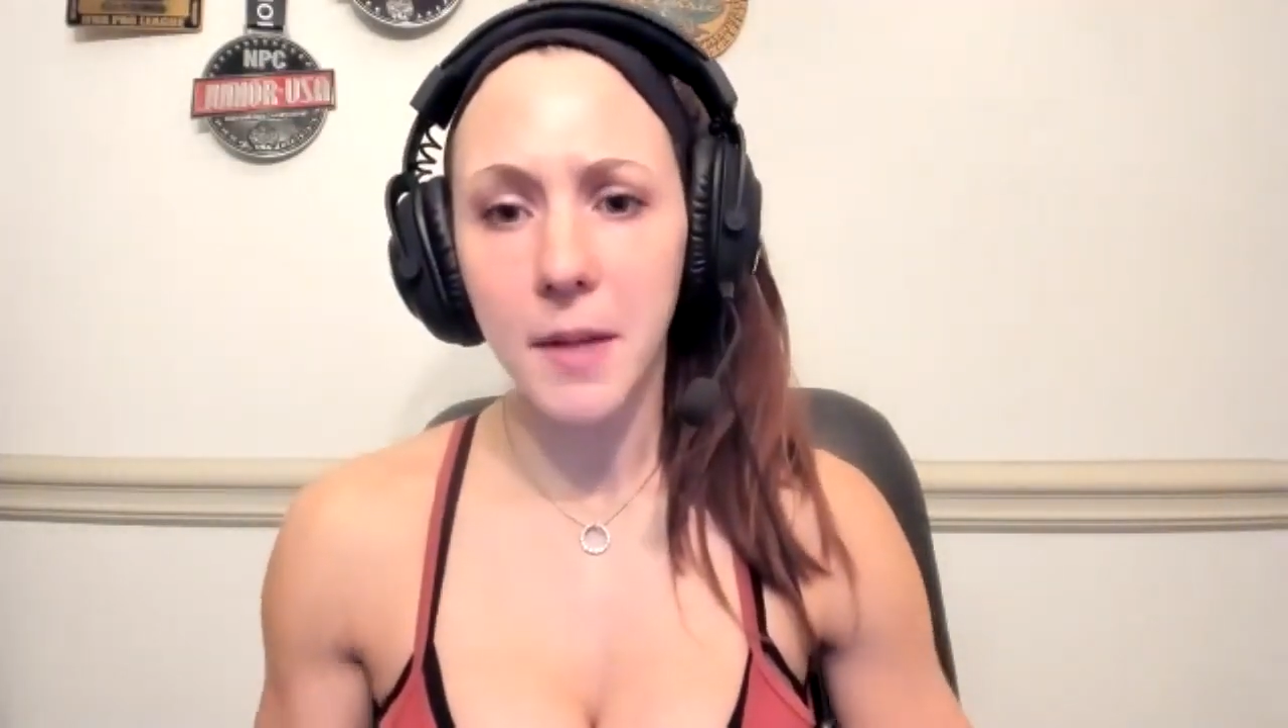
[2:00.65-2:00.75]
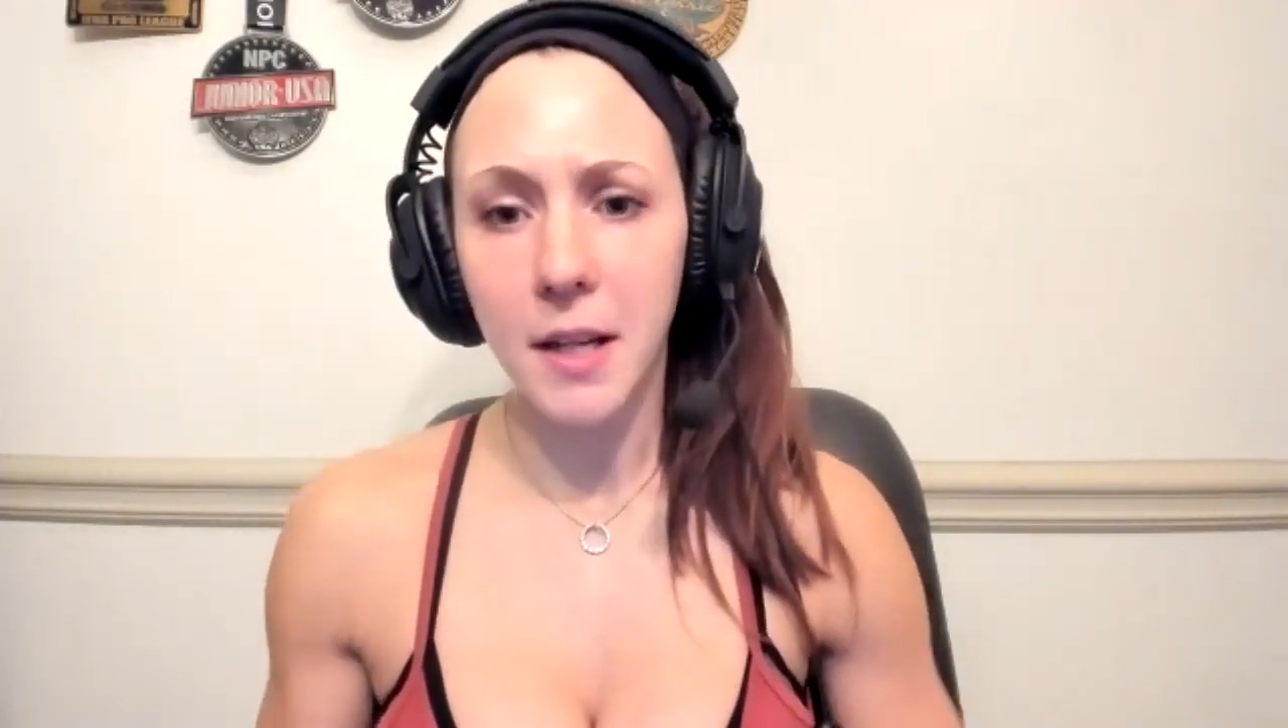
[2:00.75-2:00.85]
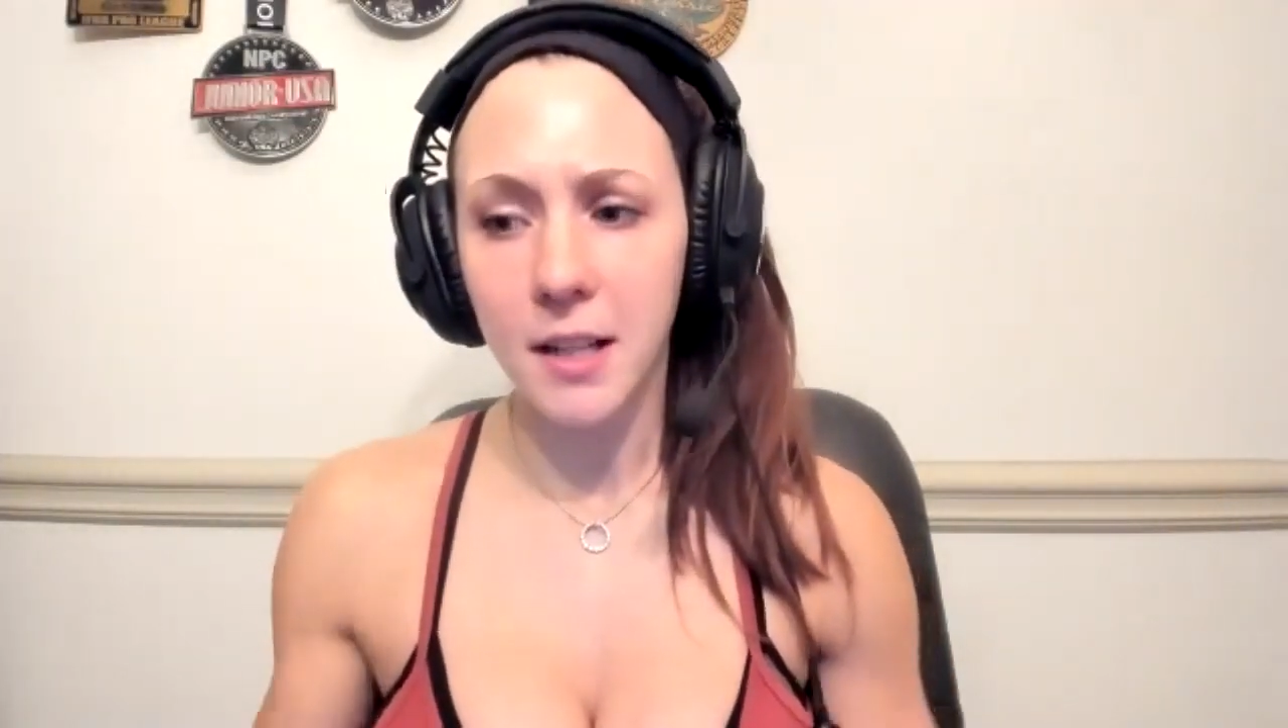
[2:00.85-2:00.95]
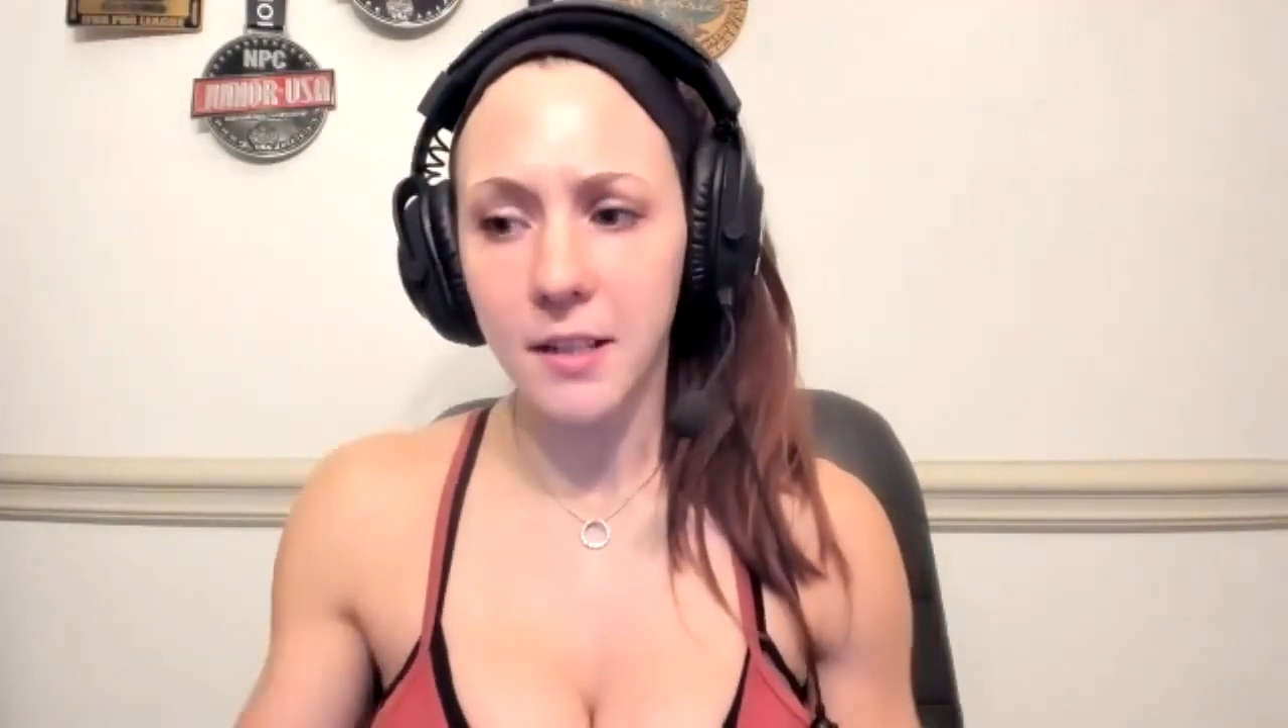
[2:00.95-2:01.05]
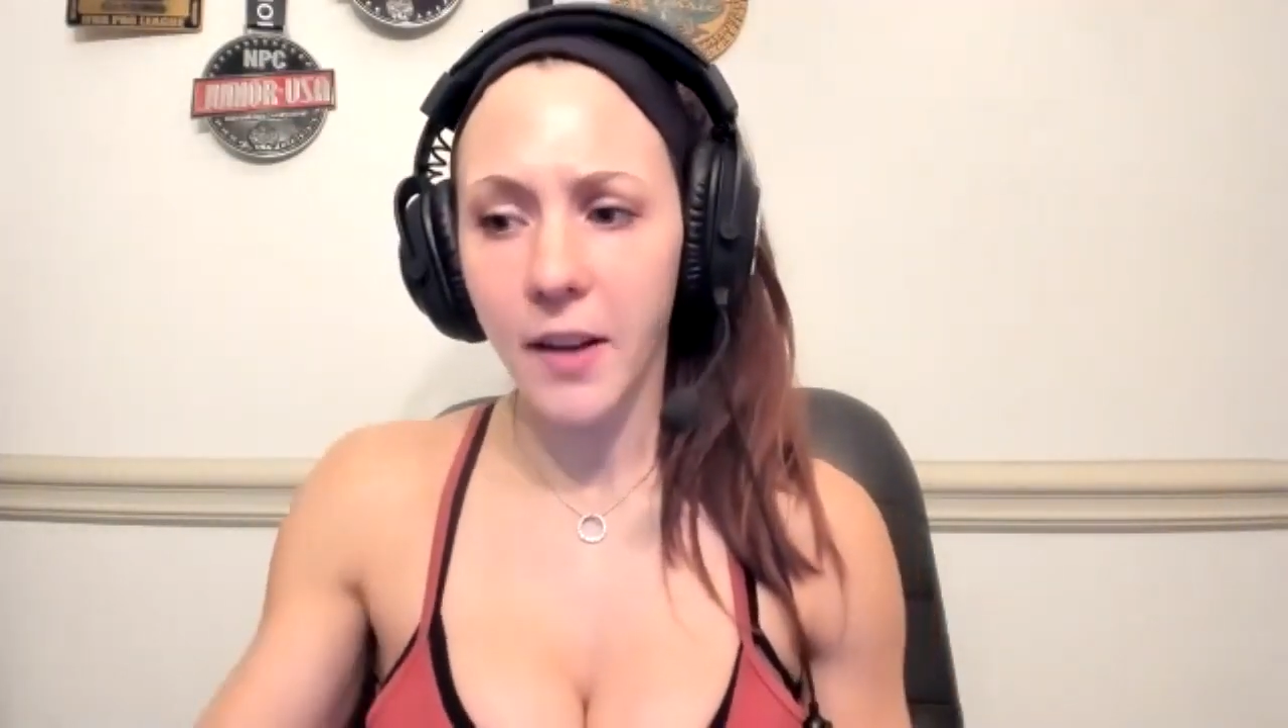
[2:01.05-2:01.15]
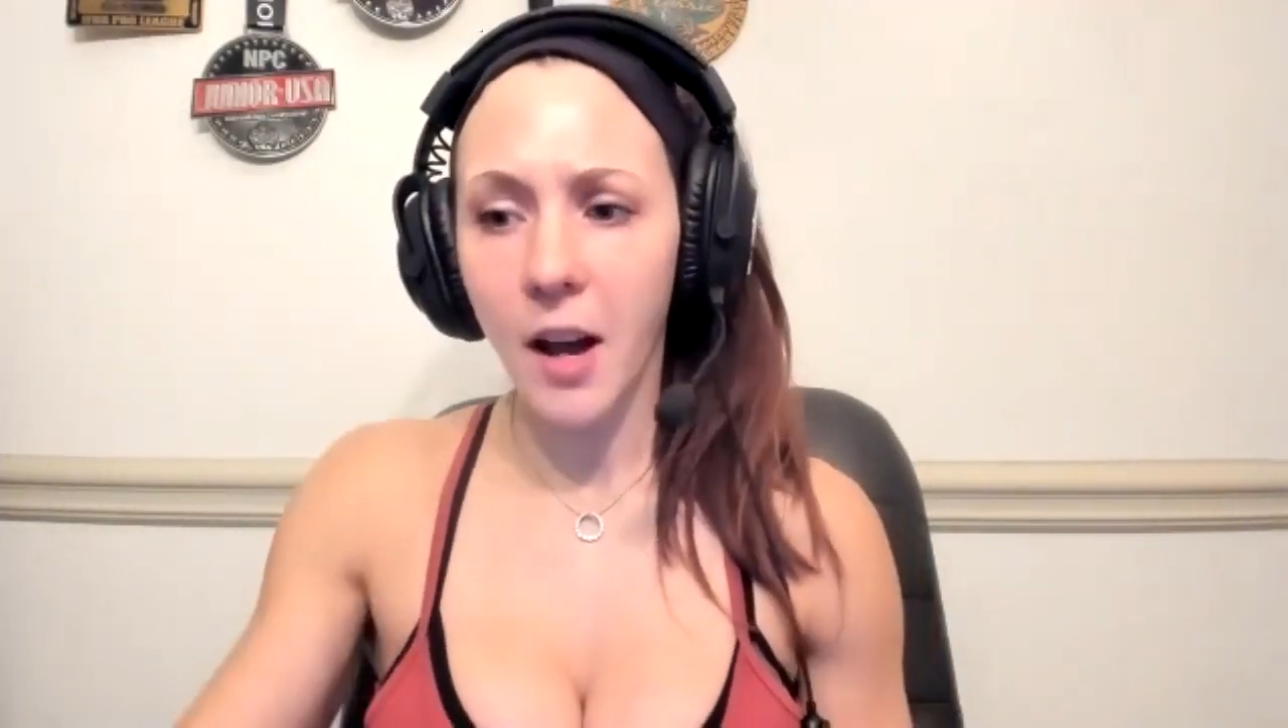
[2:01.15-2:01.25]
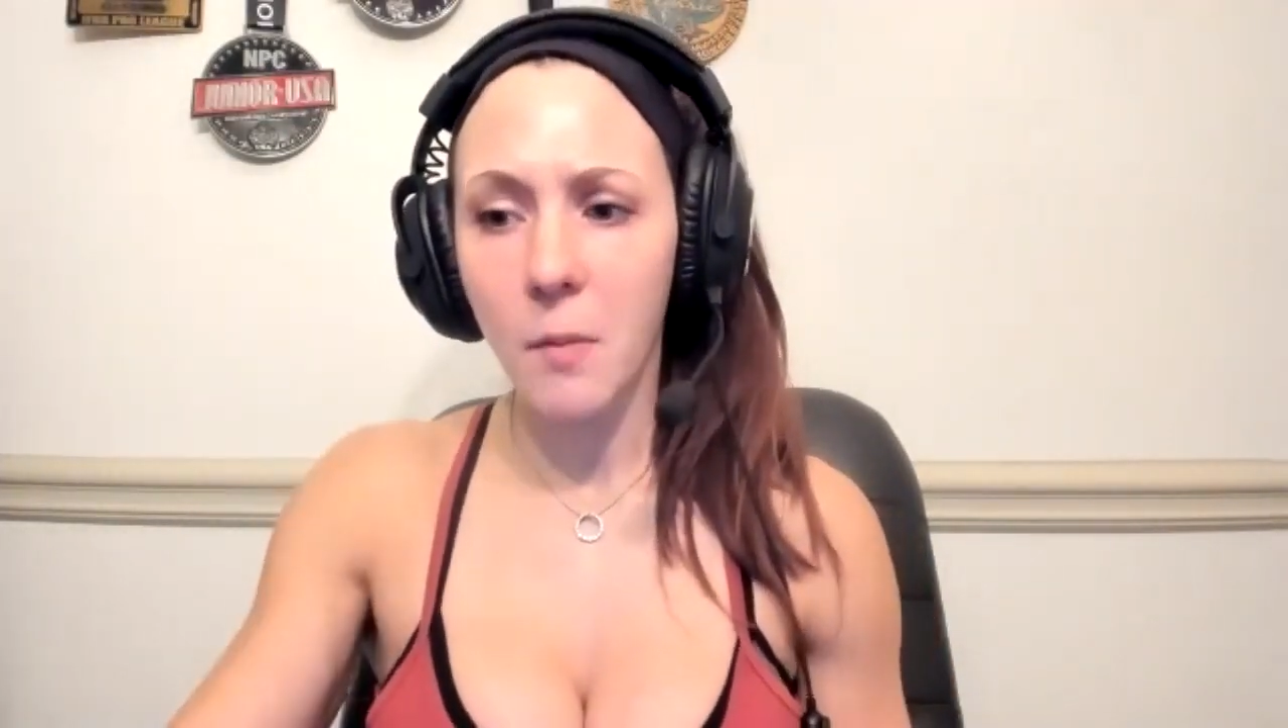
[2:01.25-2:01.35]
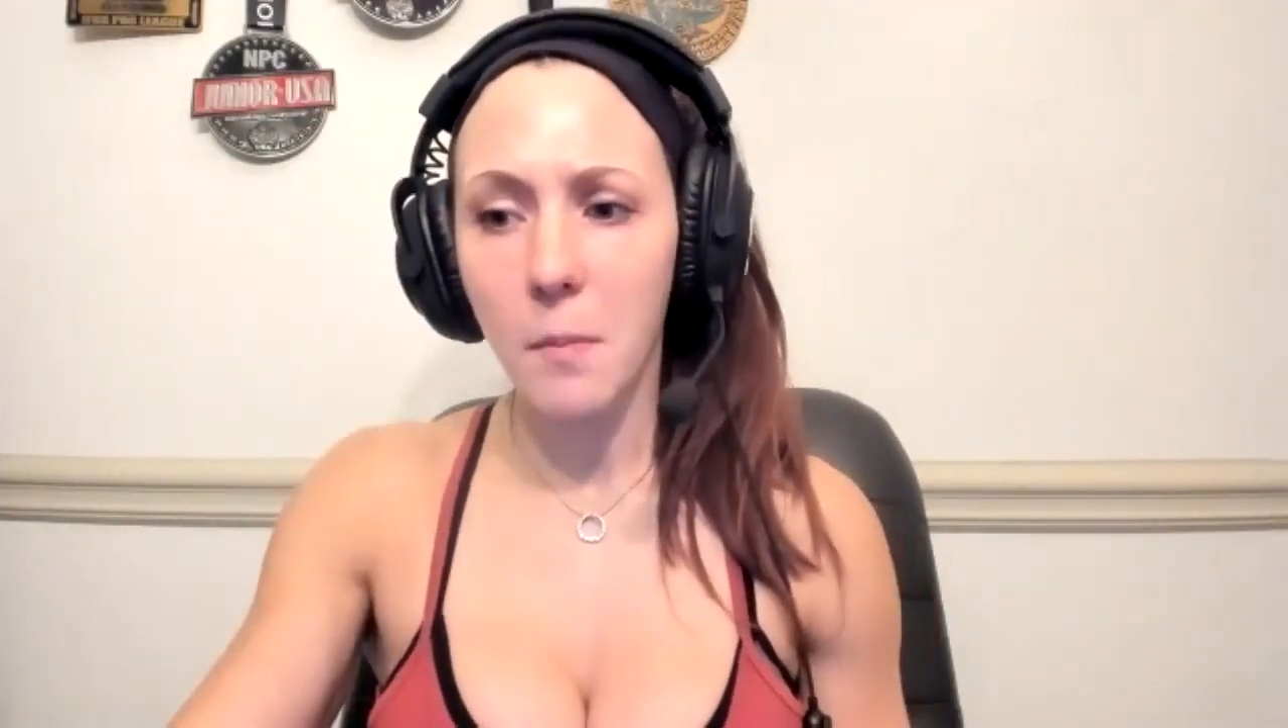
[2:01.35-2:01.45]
because of how